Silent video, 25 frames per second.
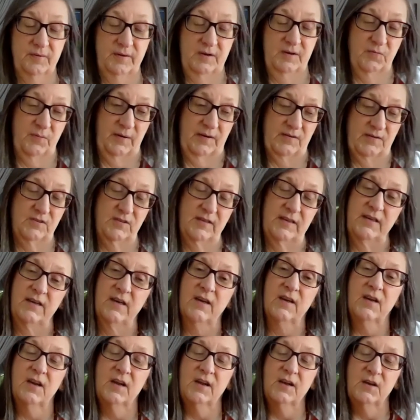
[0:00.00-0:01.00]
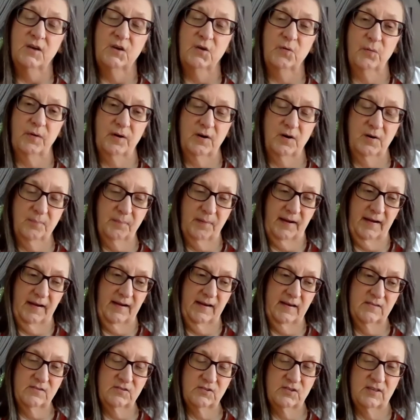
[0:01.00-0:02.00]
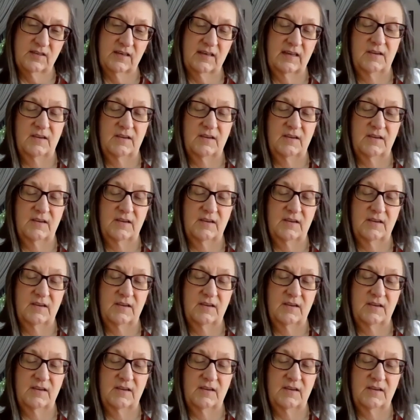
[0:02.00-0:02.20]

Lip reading: requesting you wear a mask.